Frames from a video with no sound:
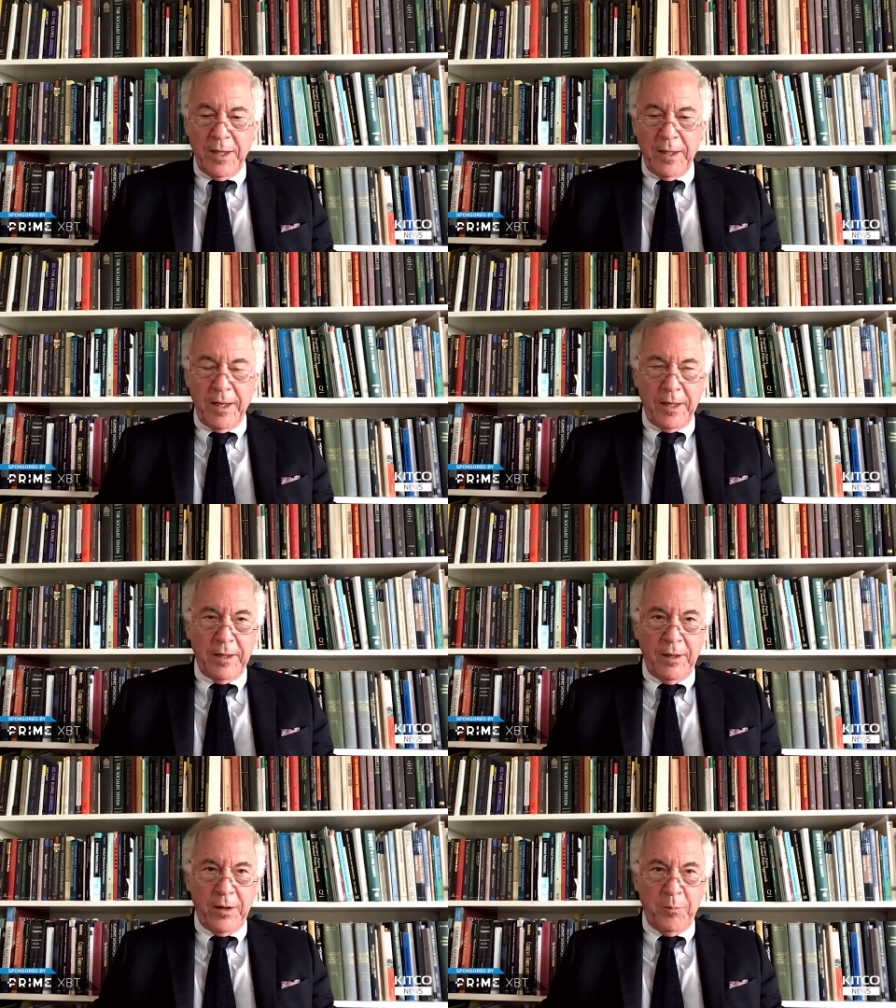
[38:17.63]
I
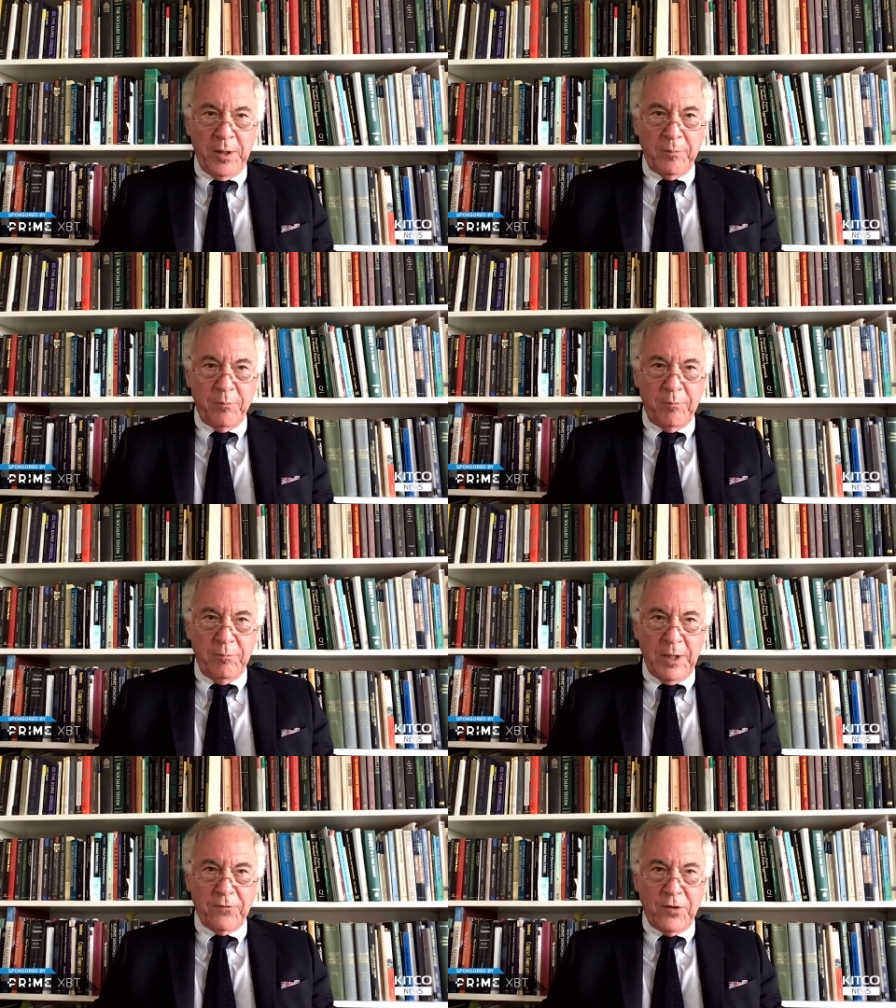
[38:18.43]
got a little bit
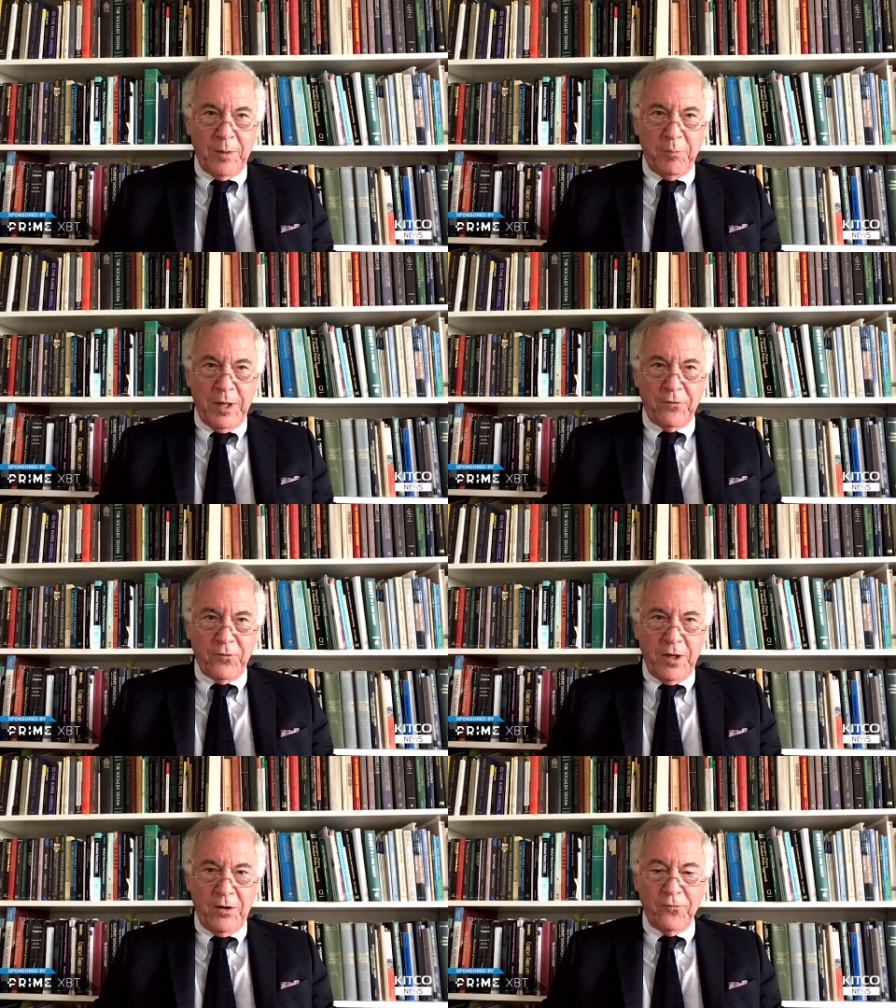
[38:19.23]
mixed up
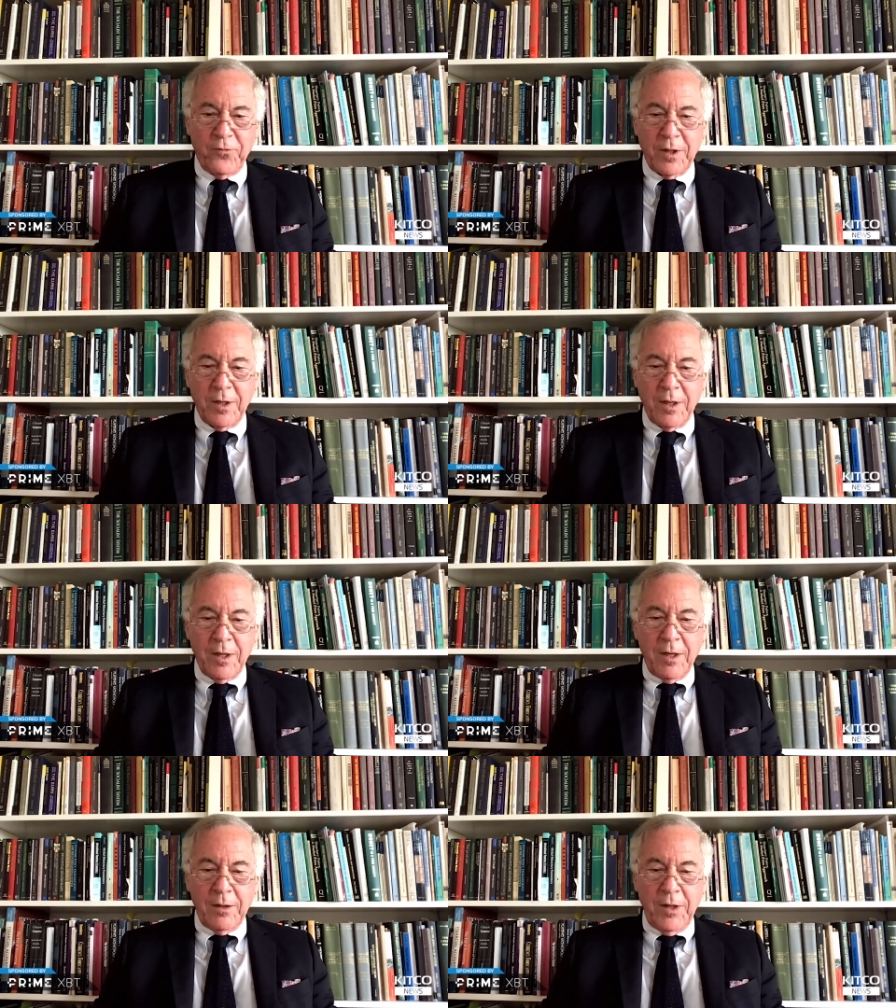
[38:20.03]
myself.
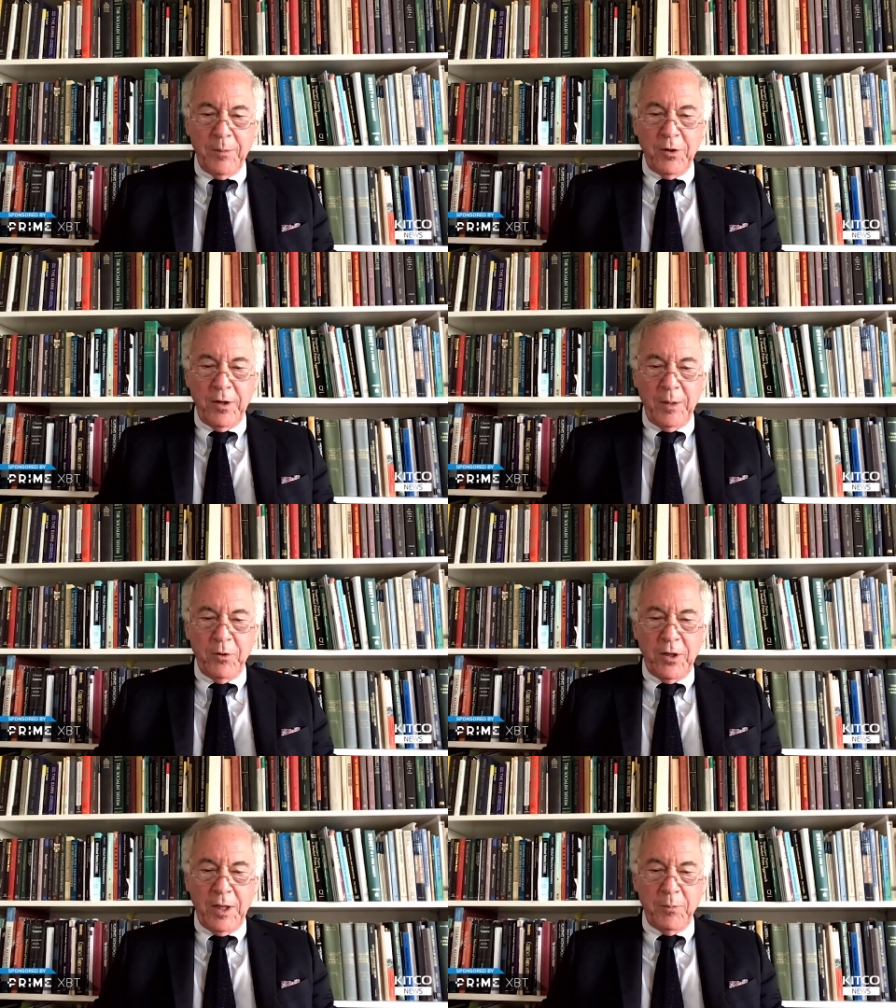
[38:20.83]

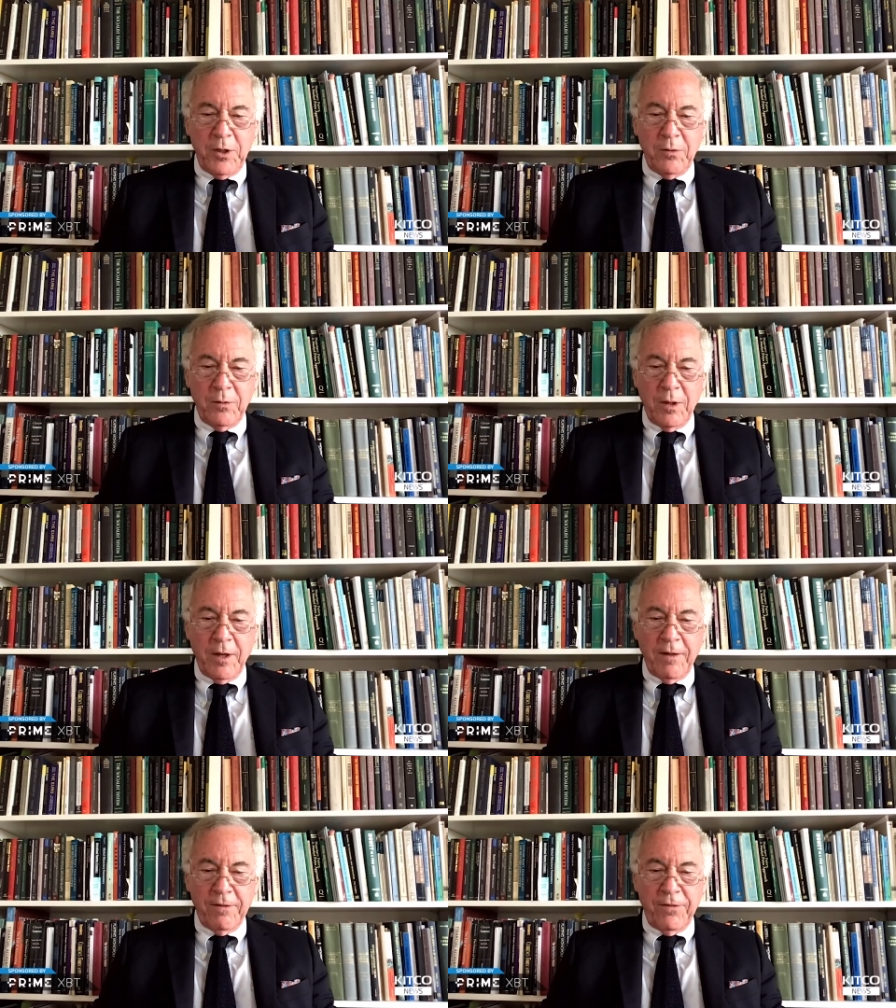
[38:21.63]

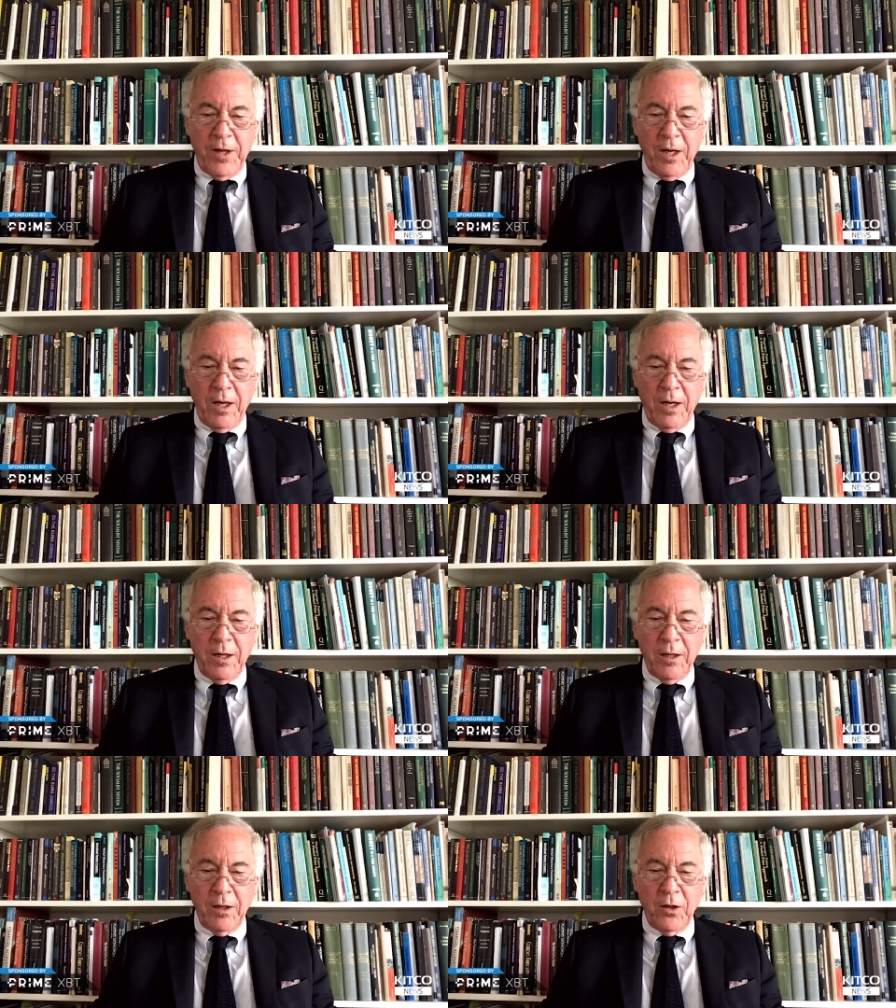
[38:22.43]

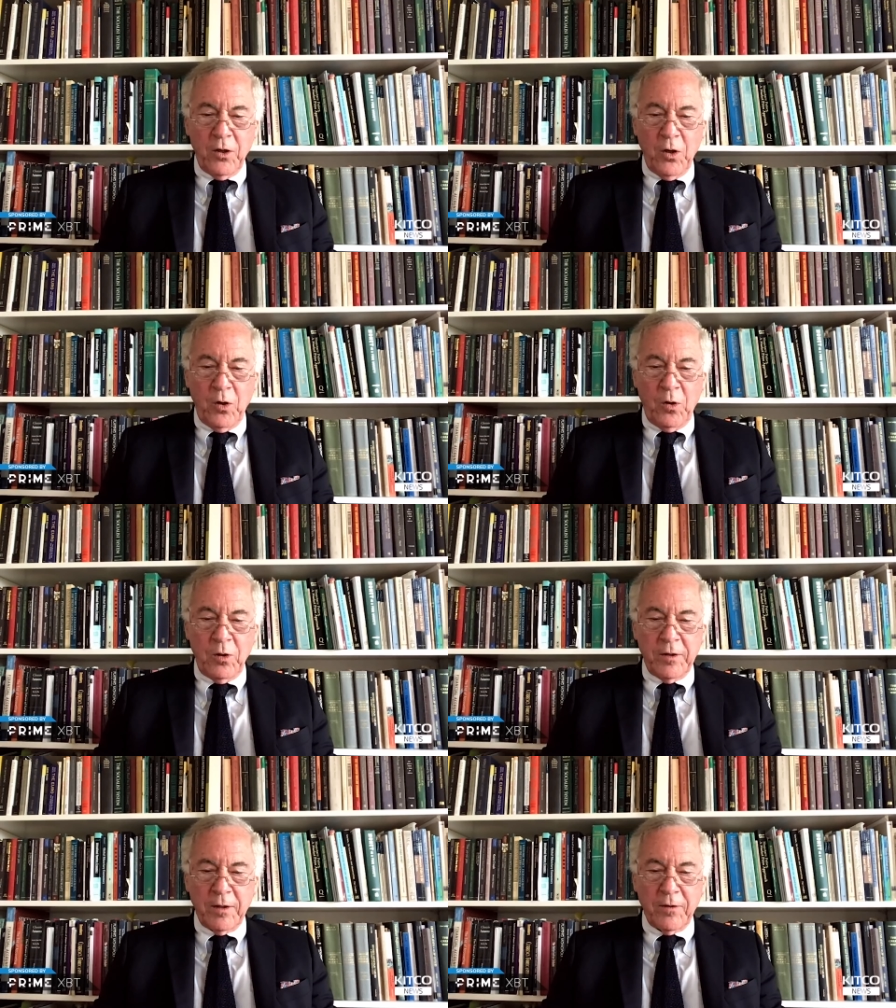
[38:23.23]

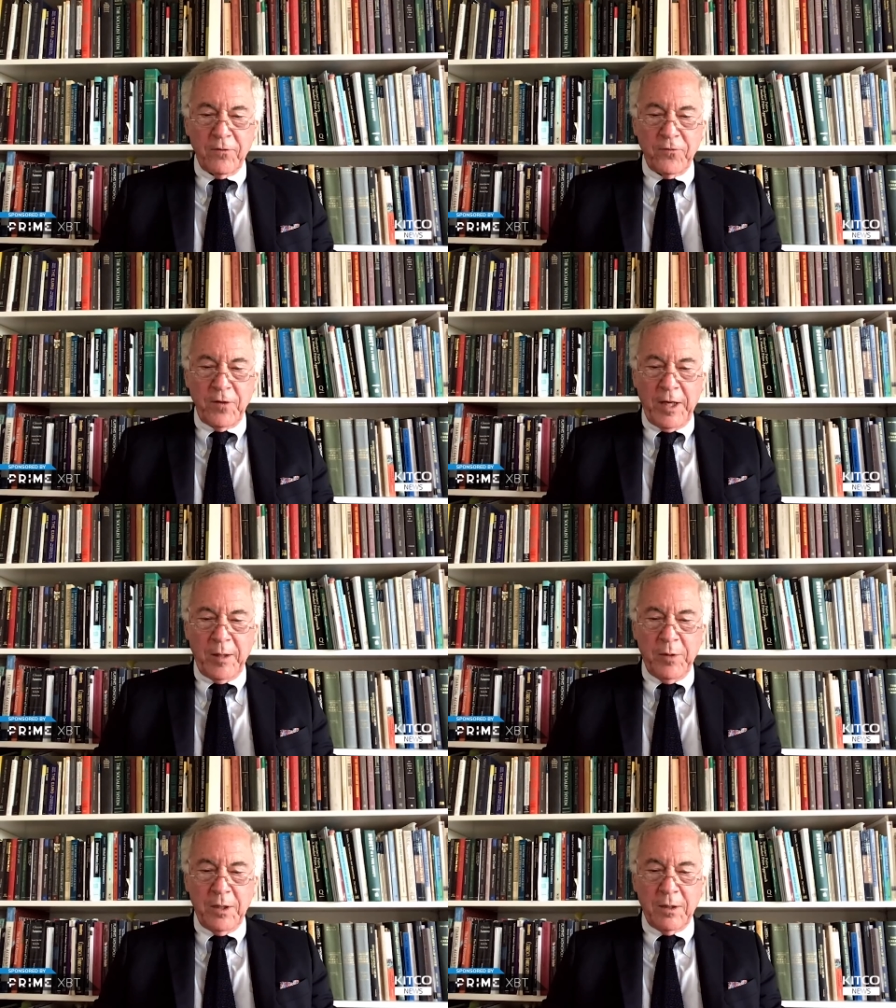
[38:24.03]

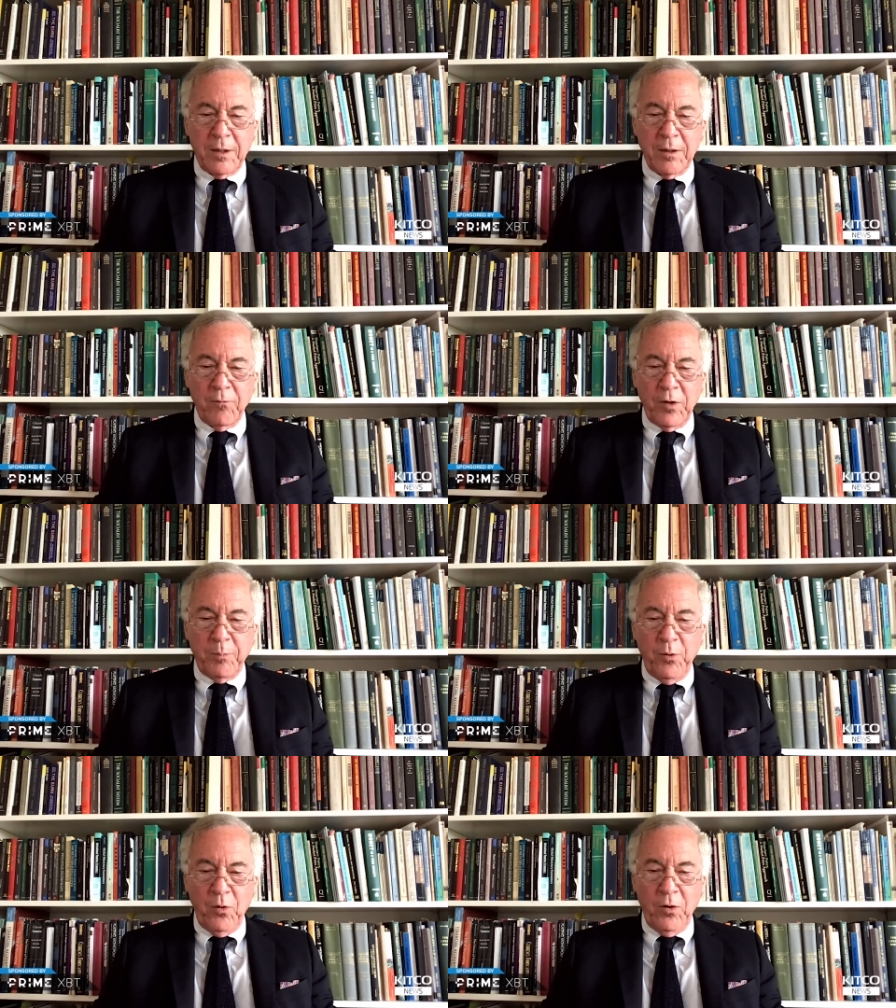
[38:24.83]

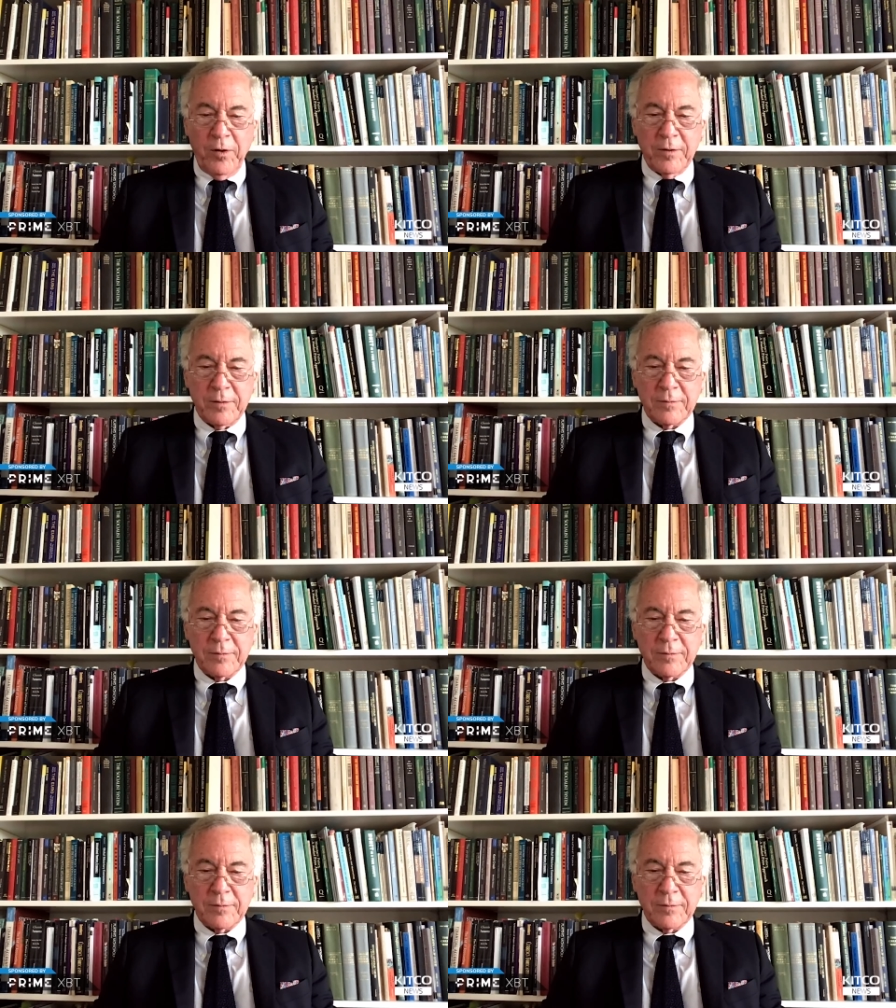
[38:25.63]
www.thegoldsentimentreport.com.